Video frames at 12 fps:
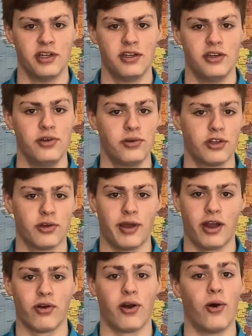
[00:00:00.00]
Nuclear
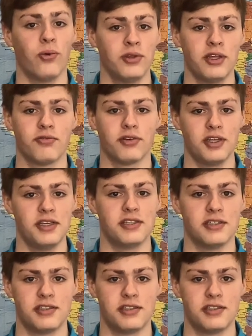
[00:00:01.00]
power only releases